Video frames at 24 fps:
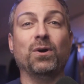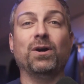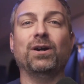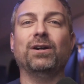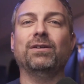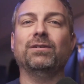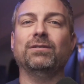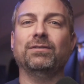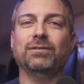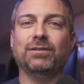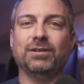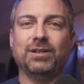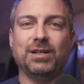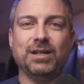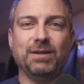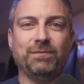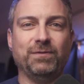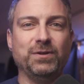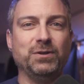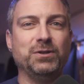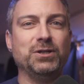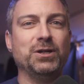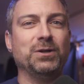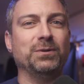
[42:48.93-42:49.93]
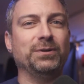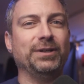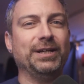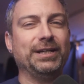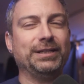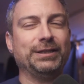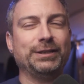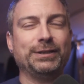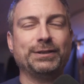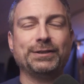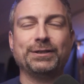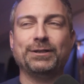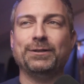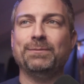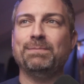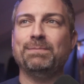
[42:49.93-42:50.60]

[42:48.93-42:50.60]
Or if you don't like the